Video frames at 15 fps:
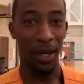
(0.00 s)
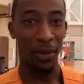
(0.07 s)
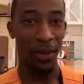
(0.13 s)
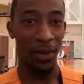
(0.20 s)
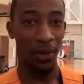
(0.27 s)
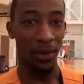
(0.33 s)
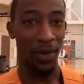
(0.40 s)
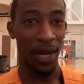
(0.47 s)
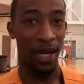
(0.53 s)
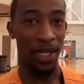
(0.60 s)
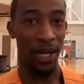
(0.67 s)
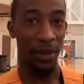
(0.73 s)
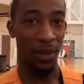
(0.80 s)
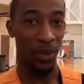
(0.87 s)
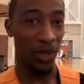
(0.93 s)
I mean, our
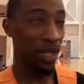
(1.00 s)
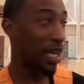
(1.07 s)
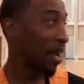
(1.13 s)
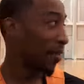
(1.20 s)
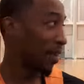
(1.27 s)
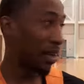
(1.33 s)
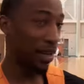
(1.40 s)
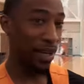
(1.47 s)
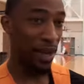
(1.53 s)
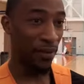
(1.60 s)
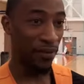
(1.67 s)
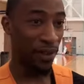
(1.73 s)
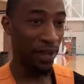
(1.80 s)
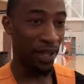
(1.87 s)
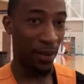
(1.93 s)
team is really
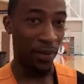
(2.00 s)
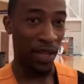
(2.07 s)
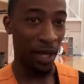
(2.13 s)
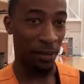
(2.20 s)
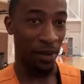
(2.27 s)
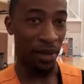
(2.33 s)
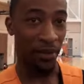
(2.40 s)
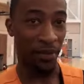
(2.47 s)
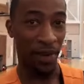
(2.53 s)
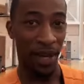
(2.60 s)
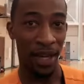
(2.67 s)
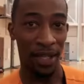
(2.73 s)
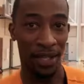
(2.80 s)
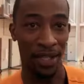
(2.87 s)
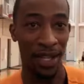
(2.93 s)
athletic and we like playing
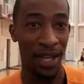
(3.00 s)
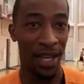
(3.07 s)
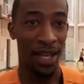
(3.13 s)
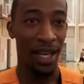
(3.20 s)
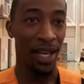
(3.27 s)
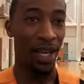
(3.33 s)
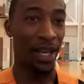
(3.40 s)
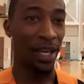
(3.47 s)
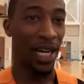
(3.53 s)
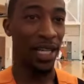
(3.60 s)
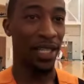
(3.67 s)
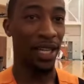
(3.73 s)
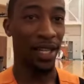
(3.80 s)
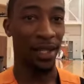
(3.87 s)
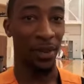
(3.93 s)
fast. And uh,
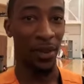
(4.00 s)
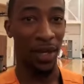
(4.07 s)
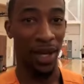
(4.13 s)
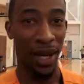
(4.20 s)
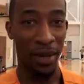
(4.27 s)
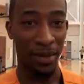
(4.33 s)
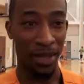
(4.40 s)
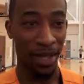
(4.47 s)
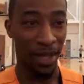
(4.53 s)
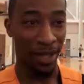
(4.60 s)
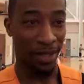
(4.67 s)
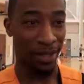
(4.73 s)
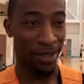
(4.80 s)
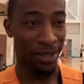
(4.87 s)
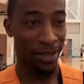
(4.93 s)
I texted one night, I was
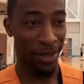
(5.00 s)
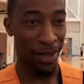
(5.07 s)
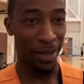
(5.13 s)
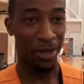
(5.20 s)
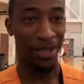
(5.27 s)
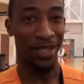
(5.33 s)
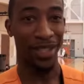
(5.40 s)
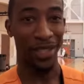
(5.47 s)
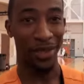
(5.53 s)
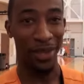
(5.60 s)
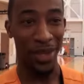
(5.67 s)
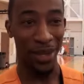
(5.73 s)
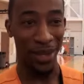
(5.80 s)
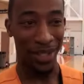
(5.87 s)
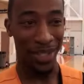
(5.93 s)
like, Coach, just let
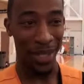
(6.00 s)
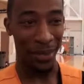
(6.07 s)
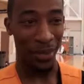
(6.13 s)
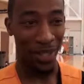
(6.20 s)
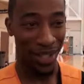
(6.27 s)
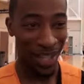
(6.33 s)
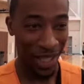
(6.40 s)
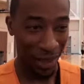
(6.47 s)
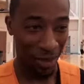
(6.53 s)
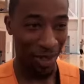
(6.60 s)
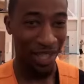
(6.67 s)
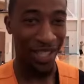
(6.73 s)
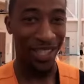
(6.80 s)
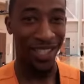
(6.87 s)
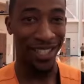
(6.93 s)
you know, our team really likes
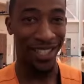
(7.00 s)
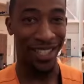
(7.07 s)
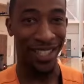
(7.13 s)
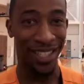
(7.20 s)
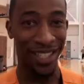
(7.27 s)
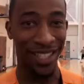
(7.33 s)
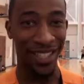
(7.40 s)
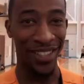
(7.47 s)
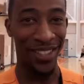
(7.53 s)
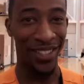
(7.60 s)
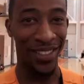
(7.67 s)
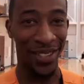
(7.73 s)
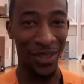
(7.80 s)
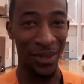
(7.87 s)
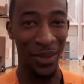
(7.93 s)
playing uh,
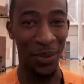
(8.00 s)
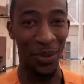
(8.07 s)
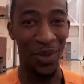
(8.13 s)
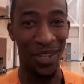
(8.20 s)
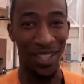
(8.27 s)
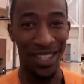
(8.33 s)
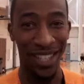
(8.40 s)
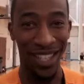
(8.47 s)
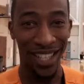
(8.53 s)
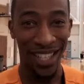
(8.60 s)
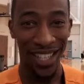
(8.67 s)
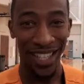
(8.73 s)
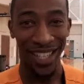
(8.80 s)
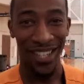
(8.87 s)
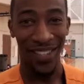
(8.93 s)
the 2 2 1.
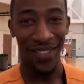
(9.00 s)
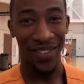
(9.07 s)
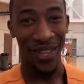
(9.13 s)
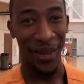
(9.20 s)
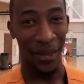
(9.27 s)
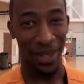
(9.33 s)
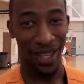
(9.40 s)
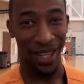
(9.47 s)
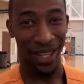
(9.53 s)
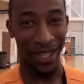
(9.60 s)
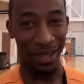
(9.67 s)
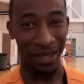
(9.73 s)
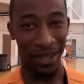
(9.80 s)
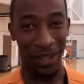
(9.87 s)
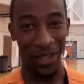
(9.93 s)
He was
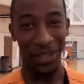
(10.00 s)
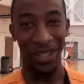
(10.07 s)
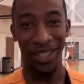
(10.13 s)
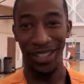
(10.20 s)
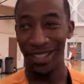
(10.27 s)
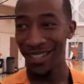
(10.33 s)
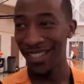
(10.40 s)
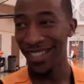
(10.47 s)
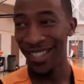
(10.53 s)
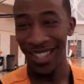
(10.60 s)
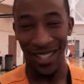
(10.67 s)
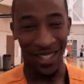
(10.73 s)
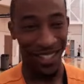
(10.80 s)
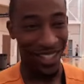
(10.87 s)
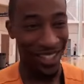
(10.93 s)
like, Good.
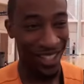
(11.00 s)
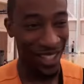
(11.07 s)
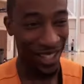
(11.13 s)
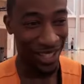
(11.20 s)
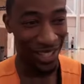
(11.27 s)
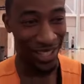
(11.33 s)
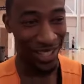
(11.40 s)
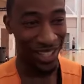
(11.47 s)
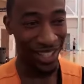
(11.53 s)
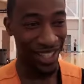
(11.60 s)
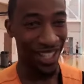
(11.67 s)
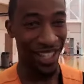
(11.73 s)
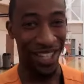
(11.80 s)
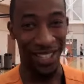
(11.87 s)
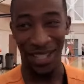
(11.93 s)
That's
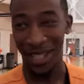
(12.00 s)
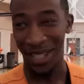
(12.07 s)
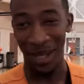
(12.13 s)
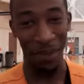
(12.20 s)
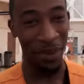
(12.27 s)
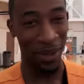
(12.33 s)
a